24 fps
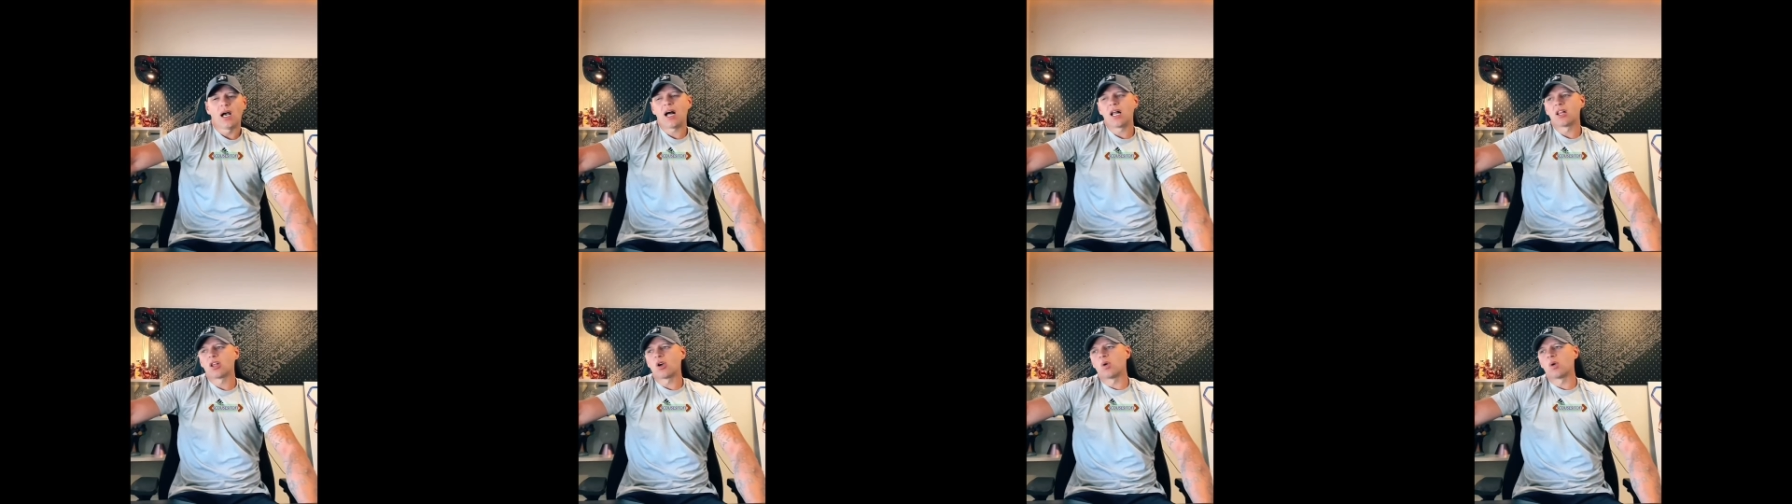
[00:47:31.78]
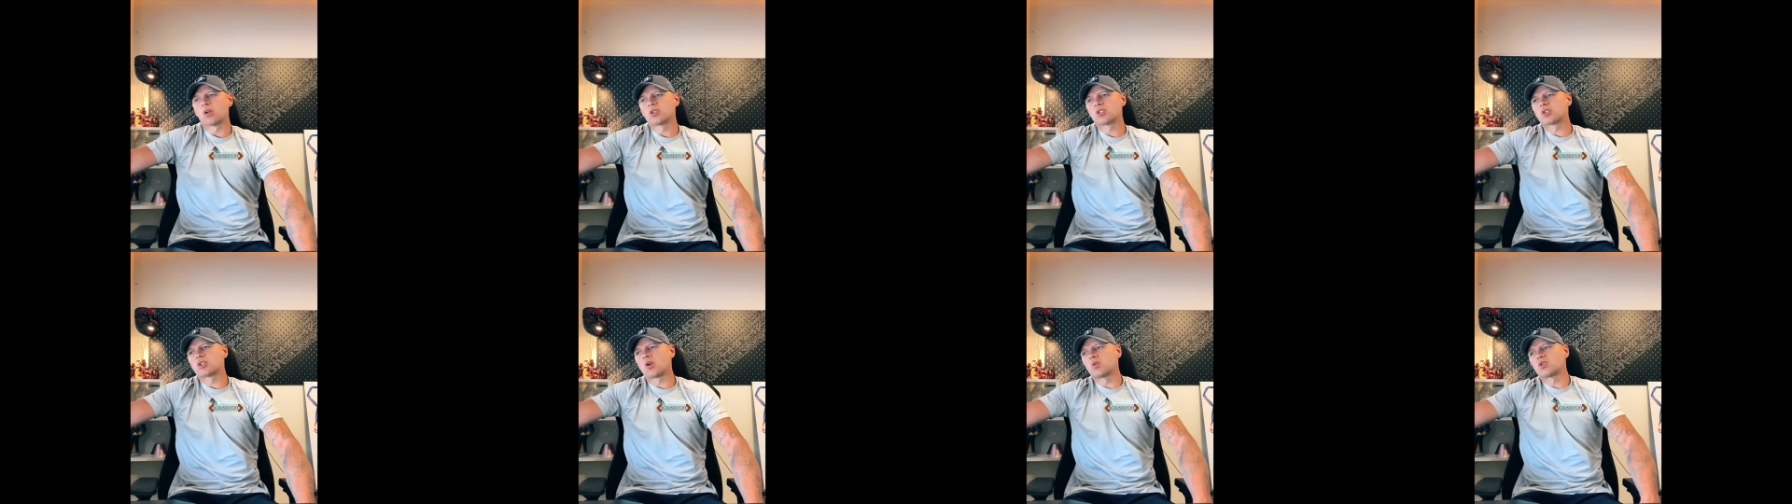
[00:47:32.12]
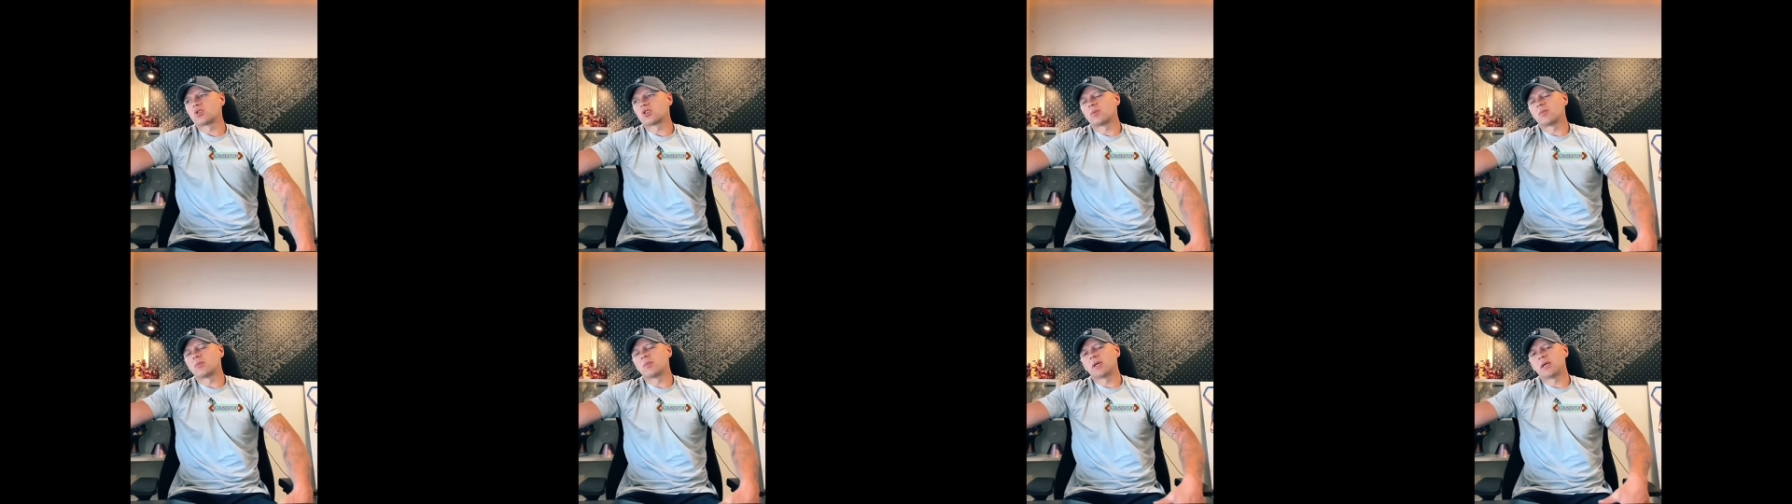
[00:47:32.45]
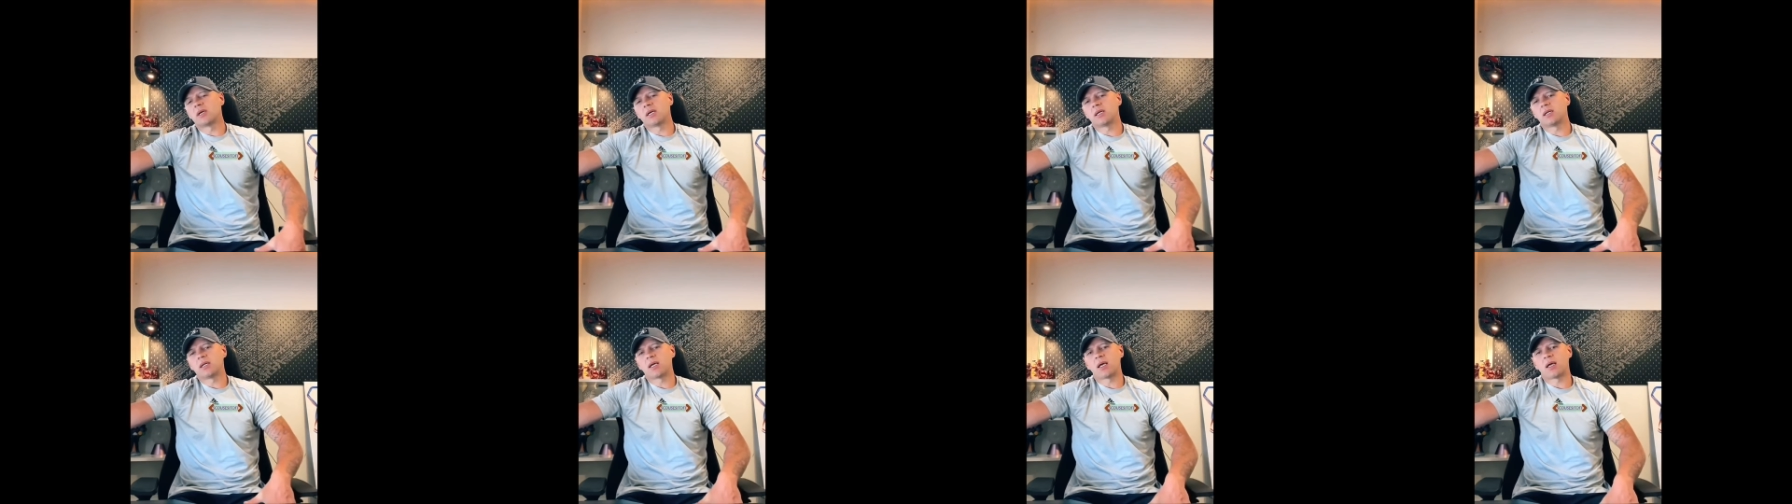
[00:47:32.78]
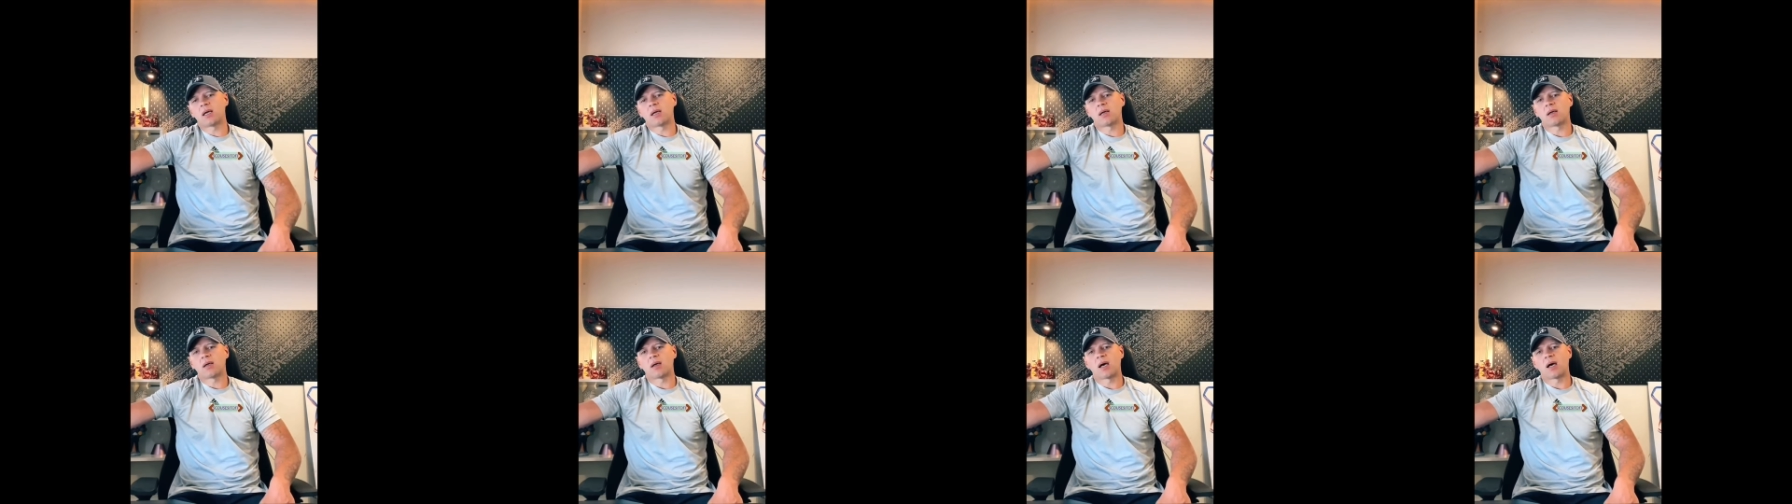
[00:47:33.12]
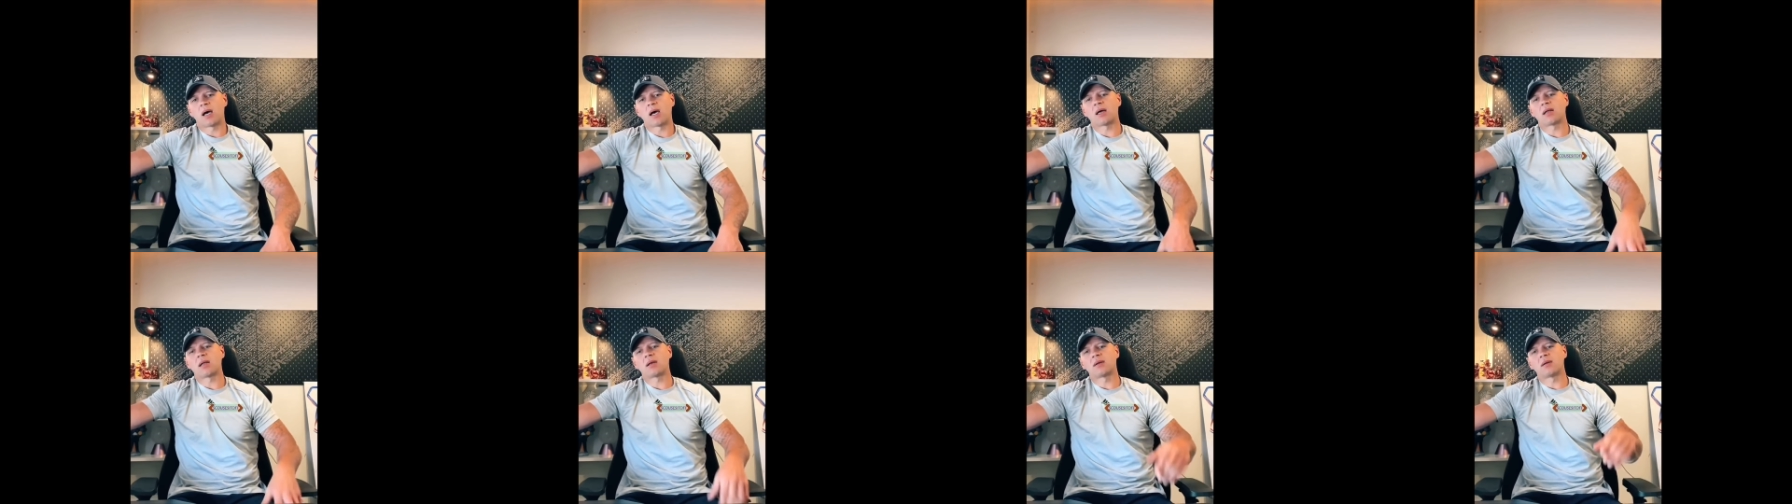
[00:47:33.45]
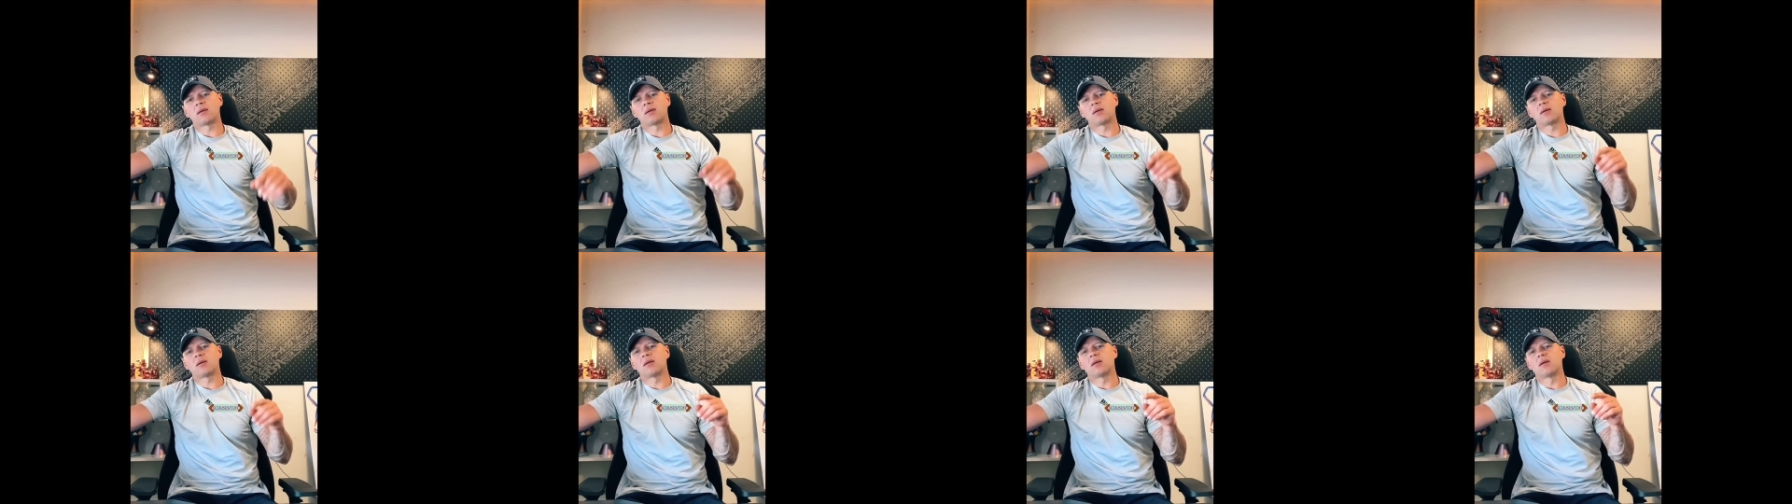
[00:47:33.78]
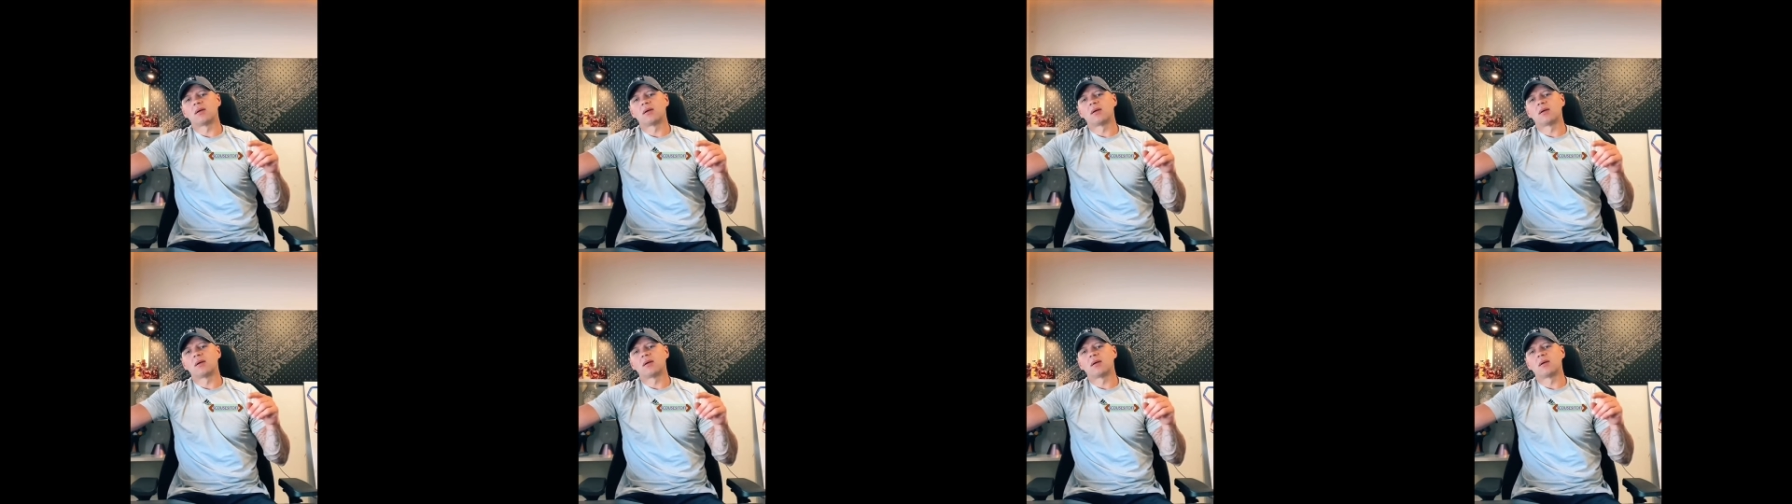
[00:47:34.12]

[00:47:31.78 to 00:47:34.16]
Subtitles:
I'll go on social media and